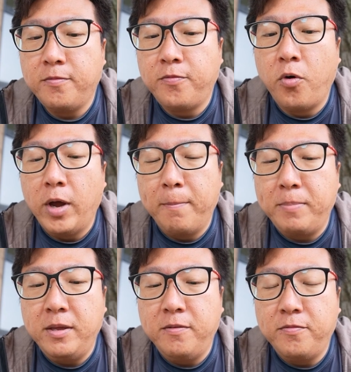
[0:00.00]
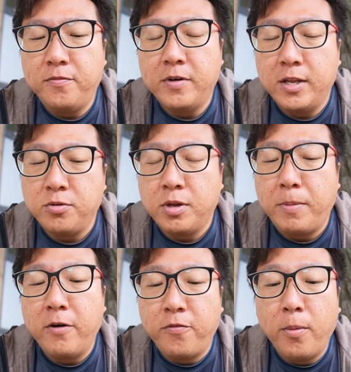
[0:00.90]
4 MP, do the
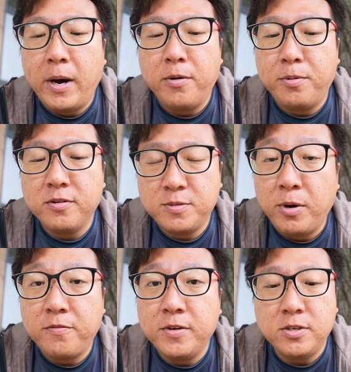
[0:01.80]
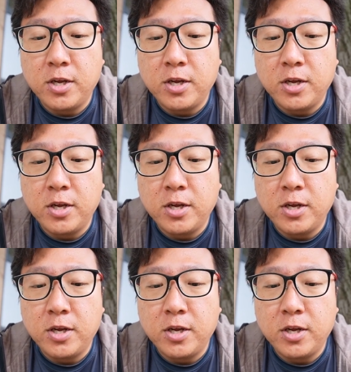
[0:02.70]
4 power spot first.